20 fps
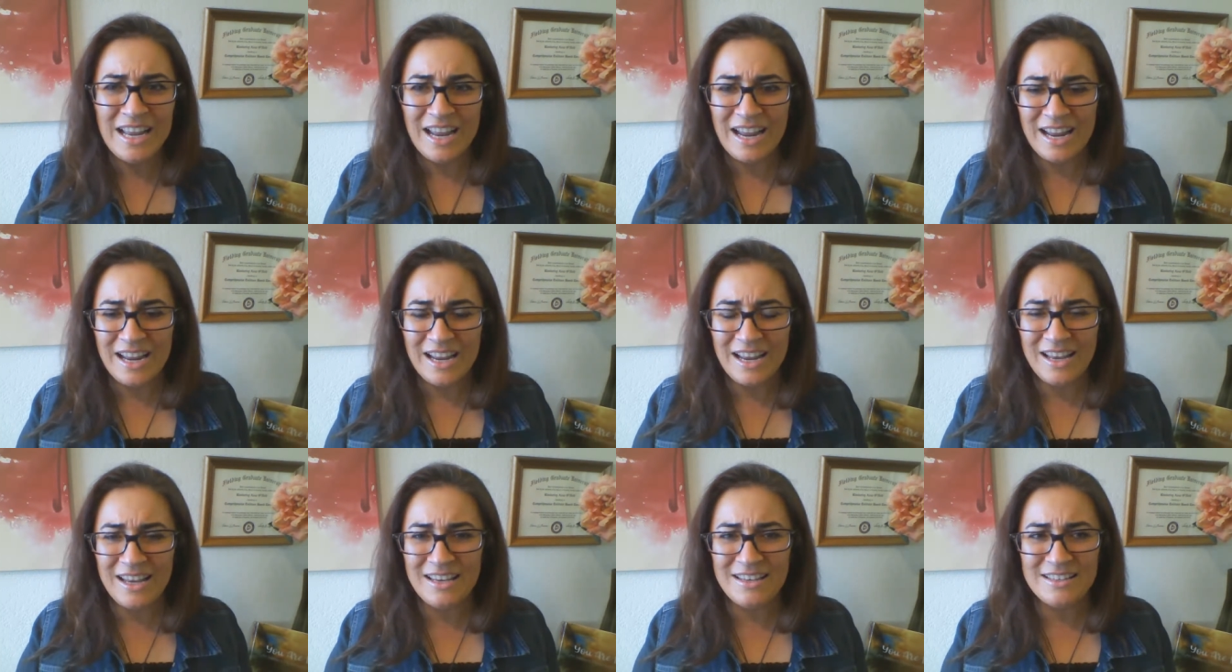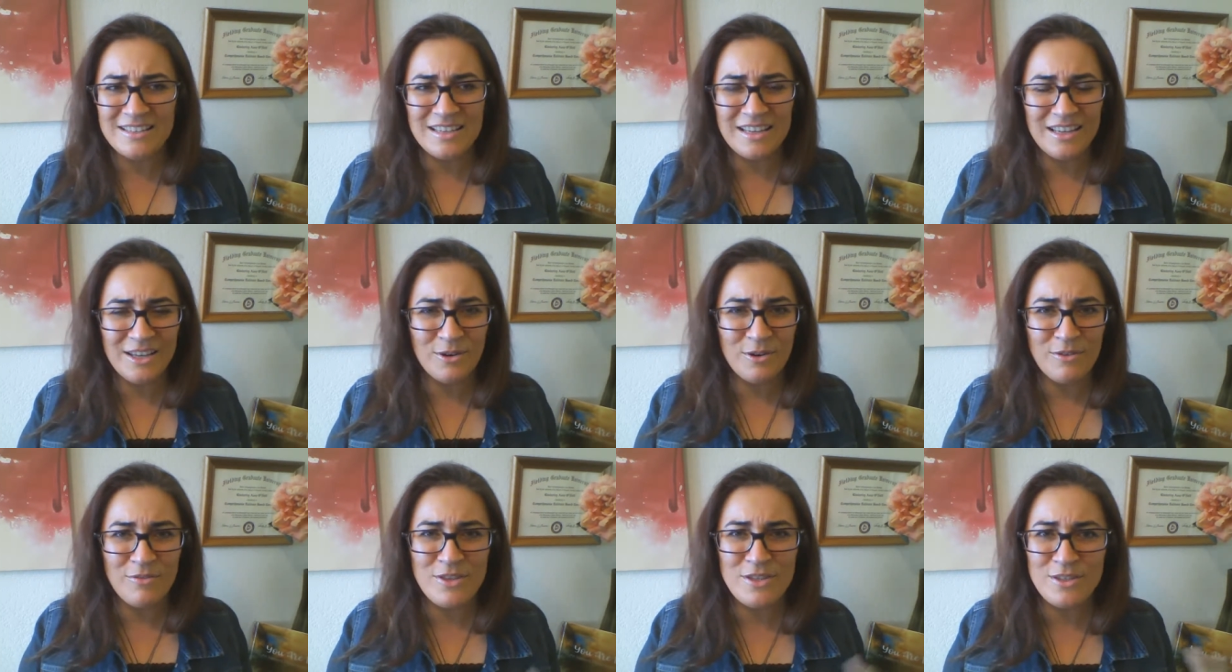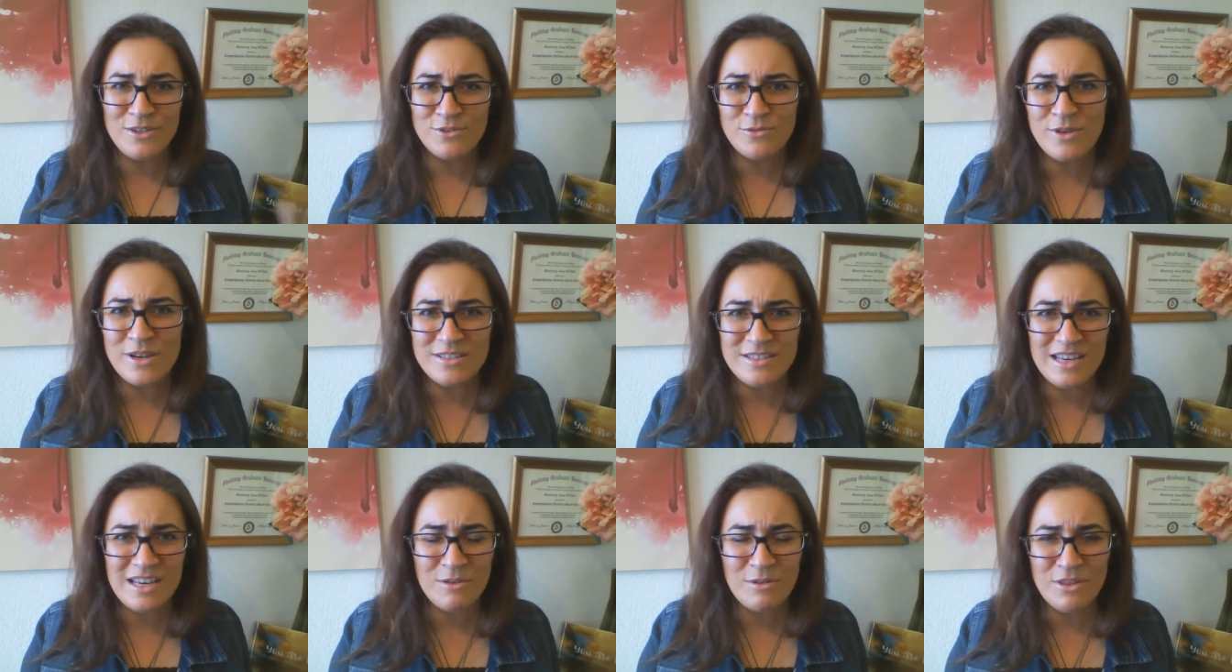And, you know, if this is
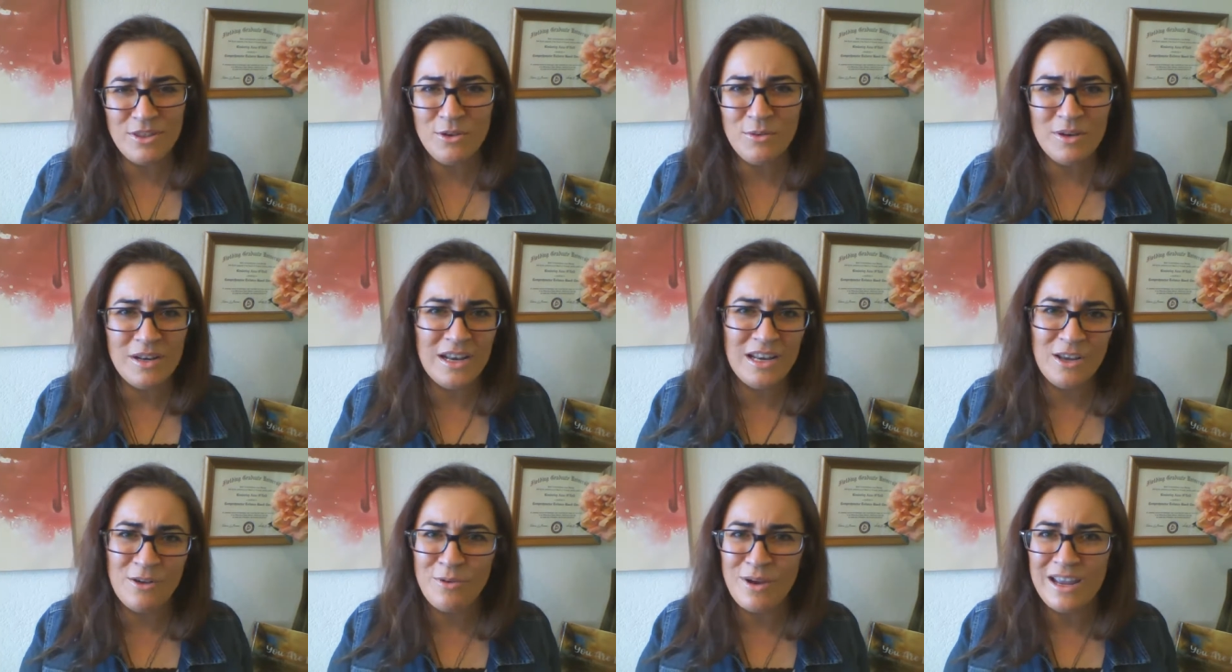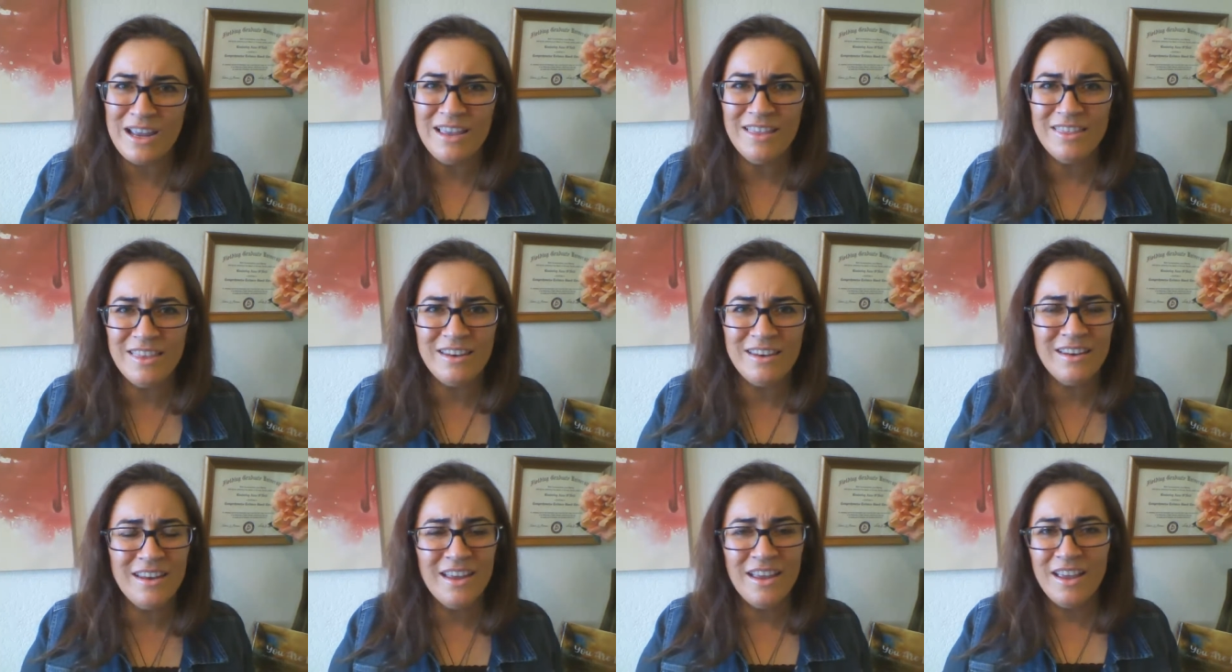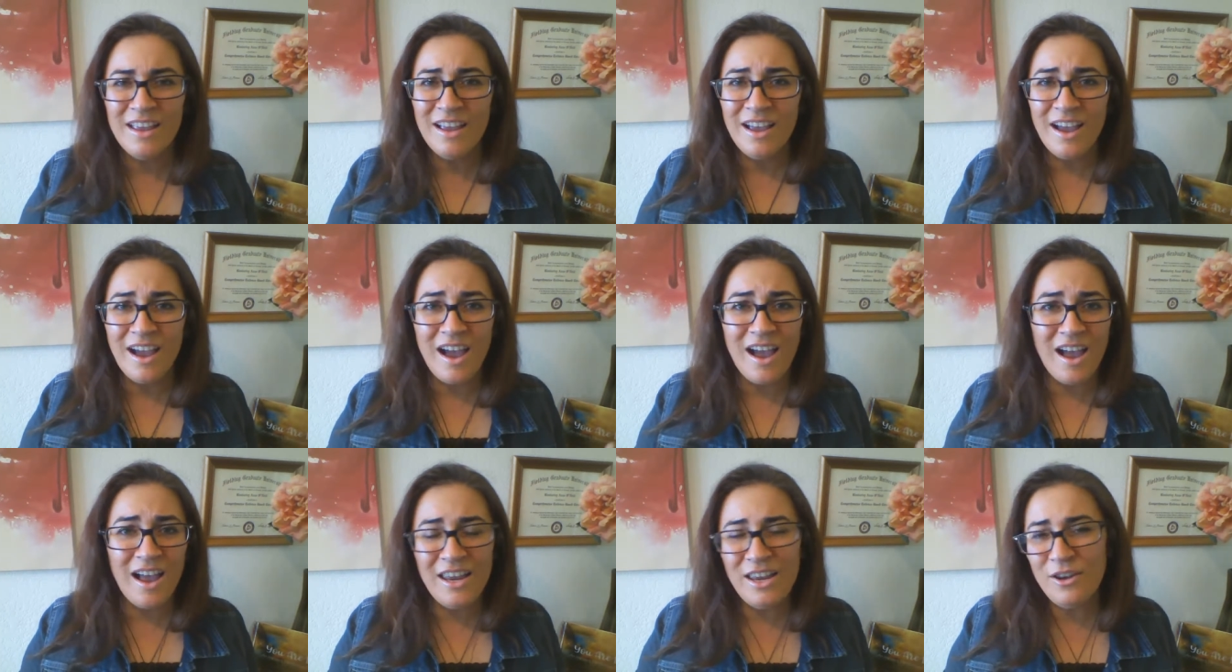resonating with you in any way, then,
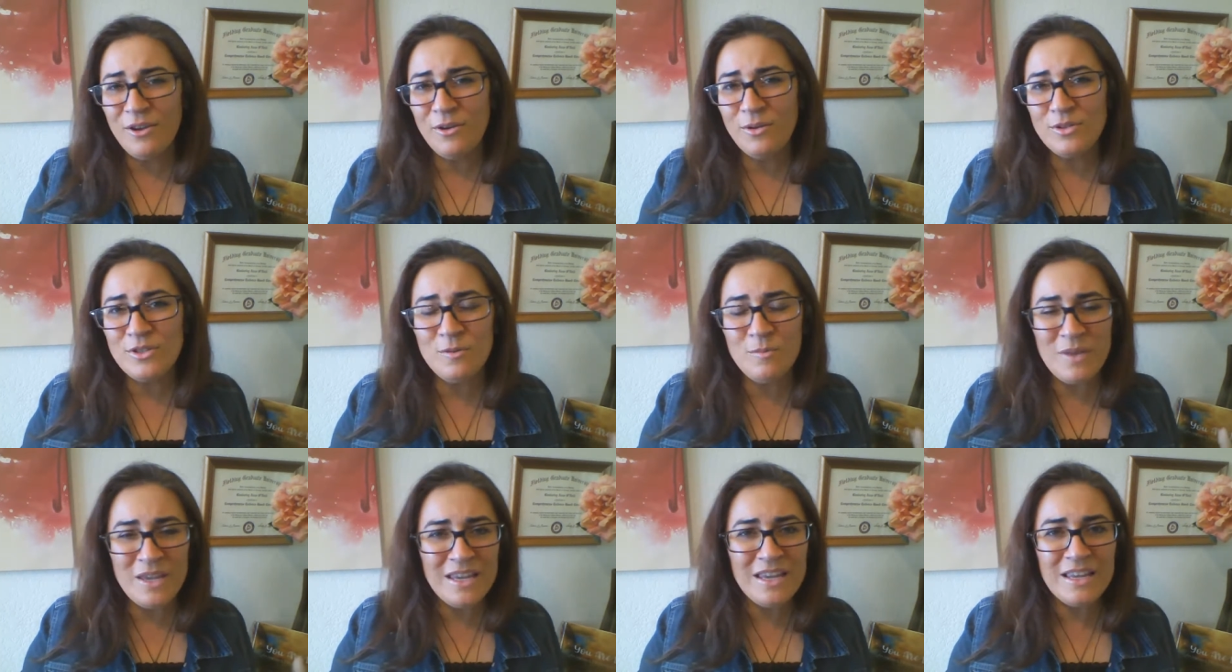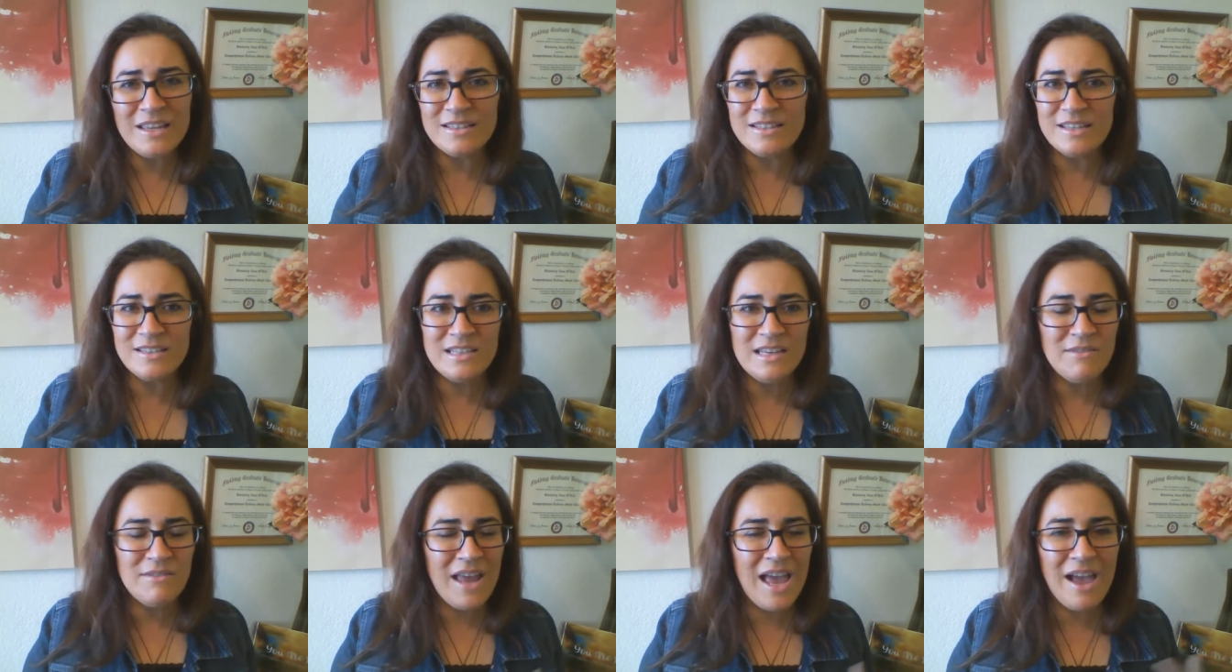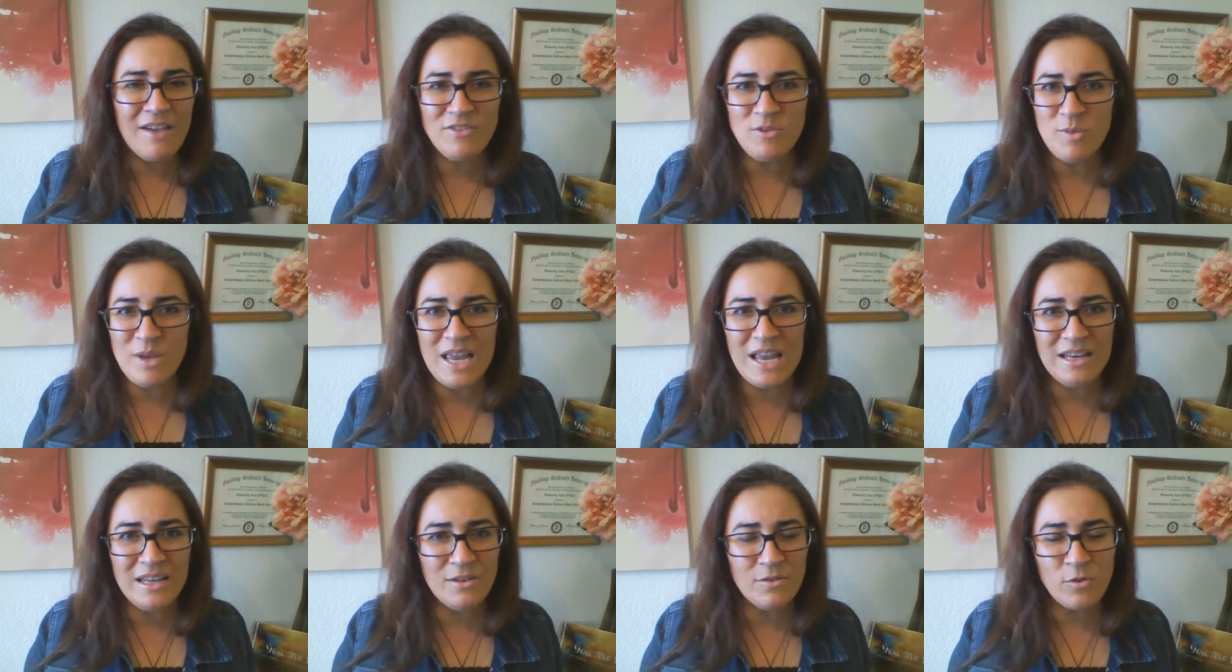you know, to me, it doesn't even have to
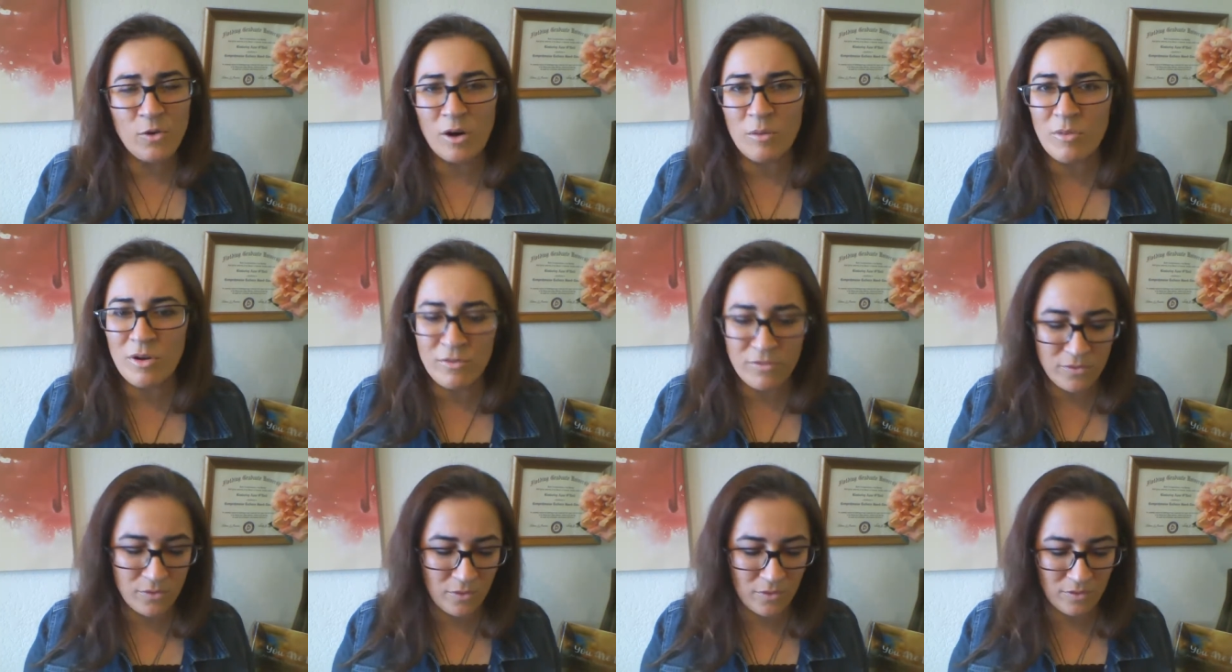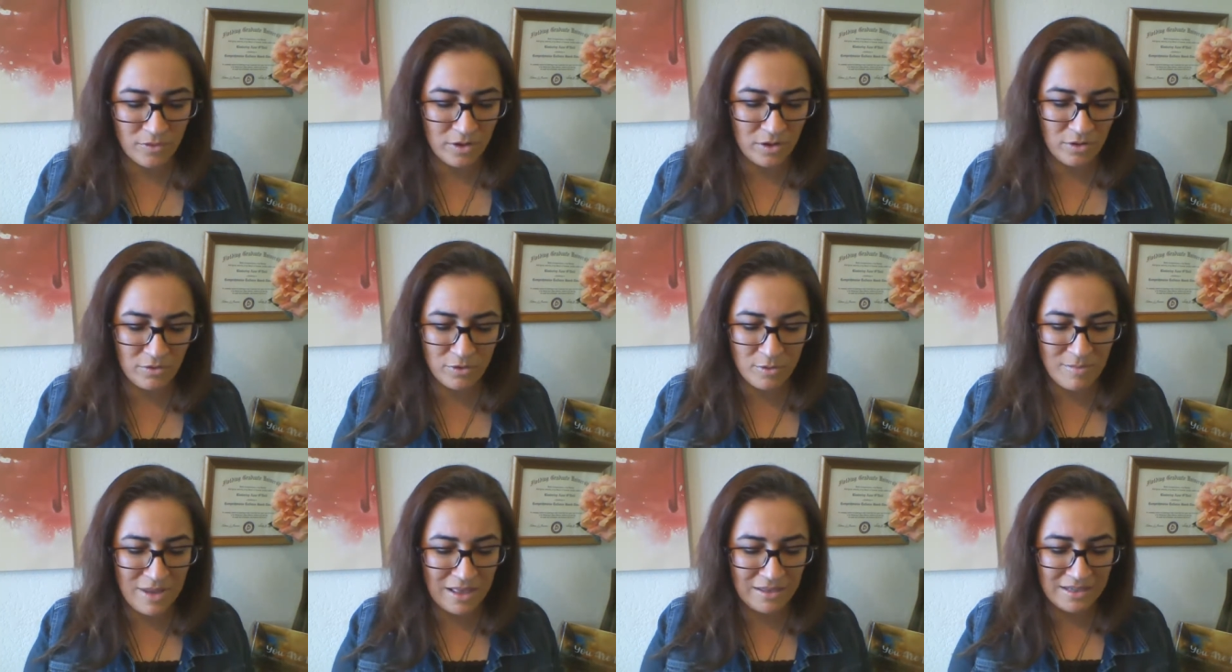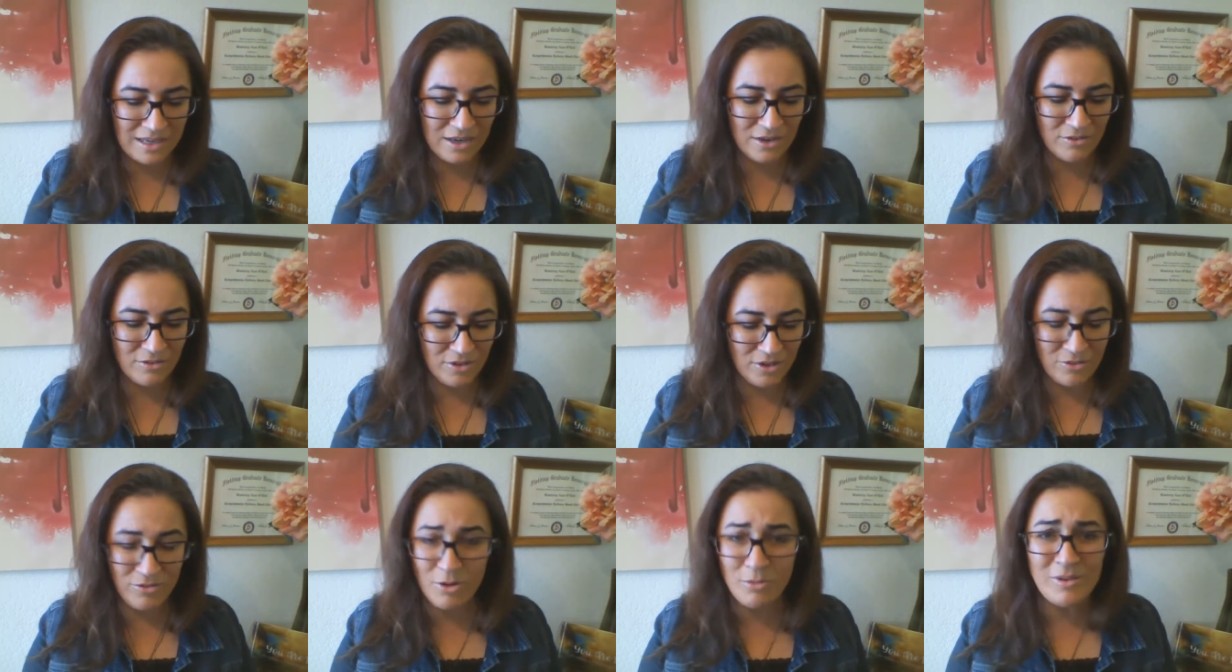be any form of, you know, formality. You,
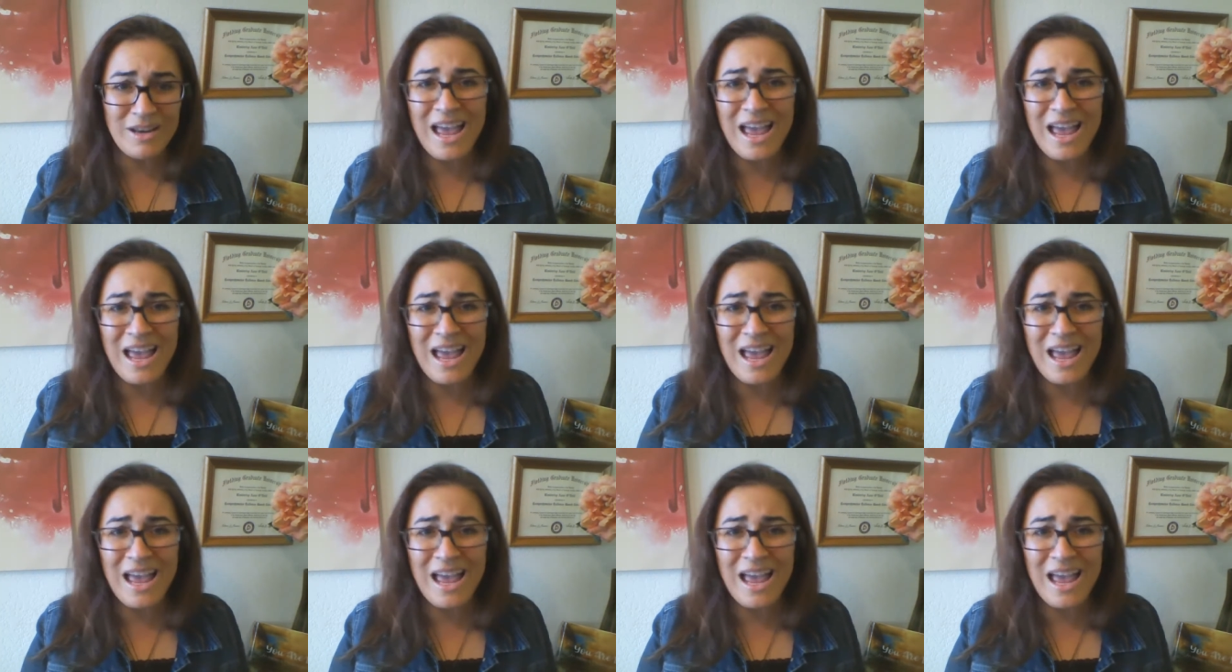you don't